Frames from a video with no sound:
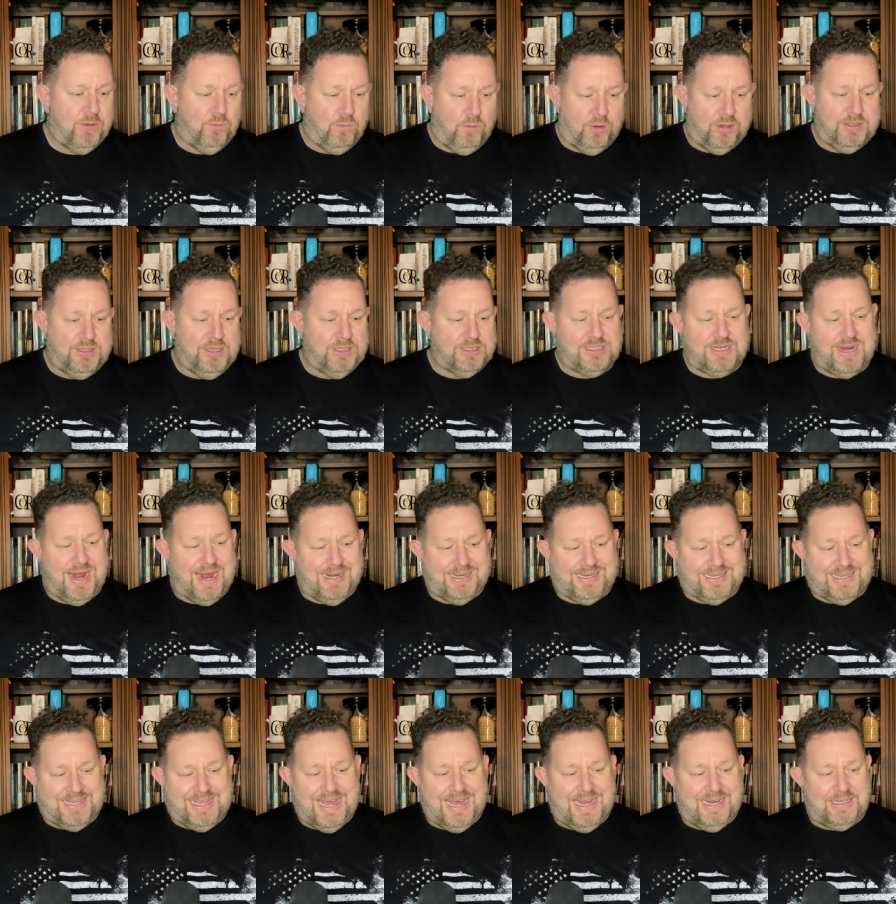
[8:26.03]
One does
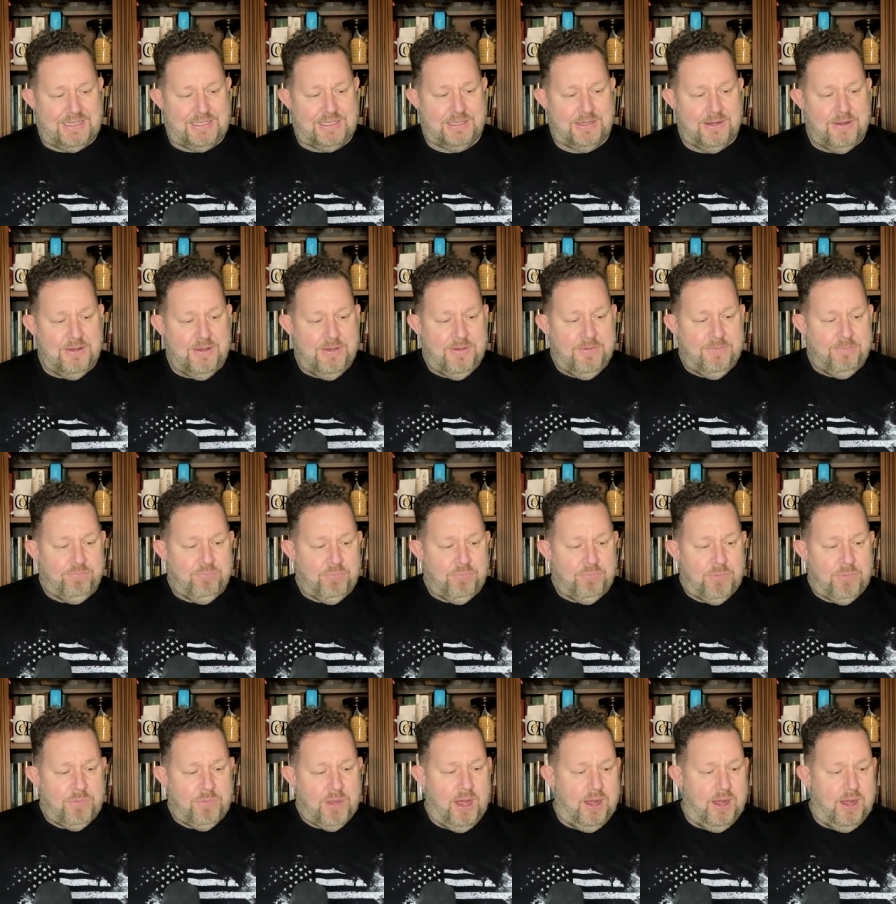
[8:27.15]
not get
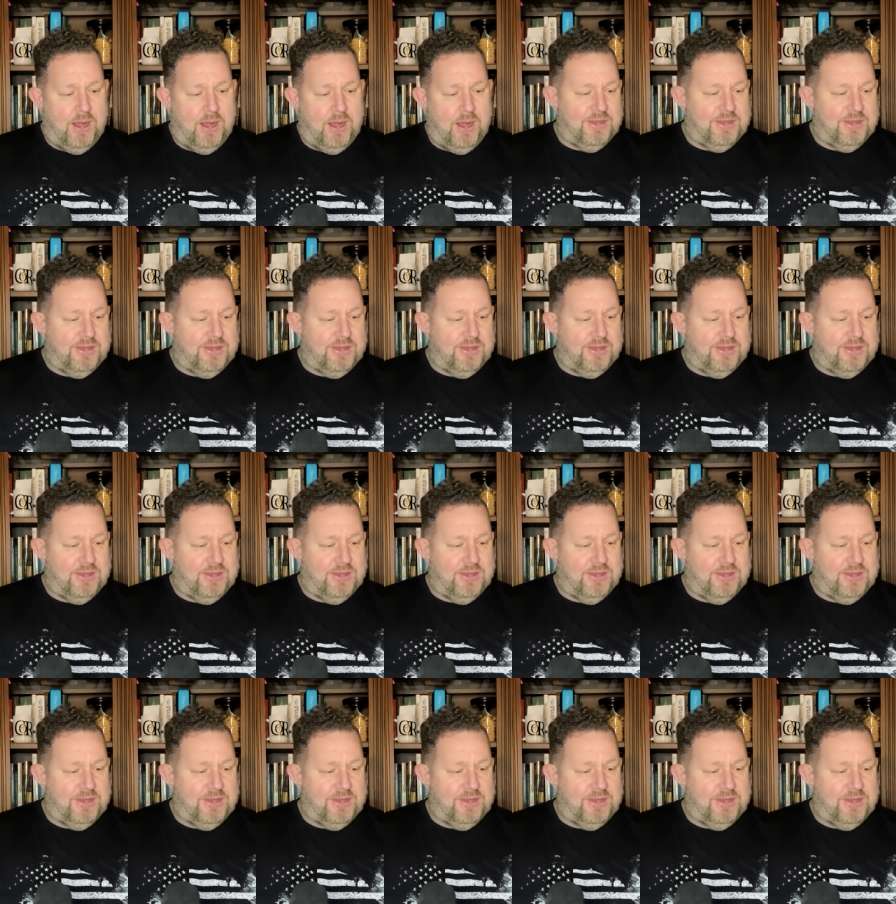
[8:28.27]
uh,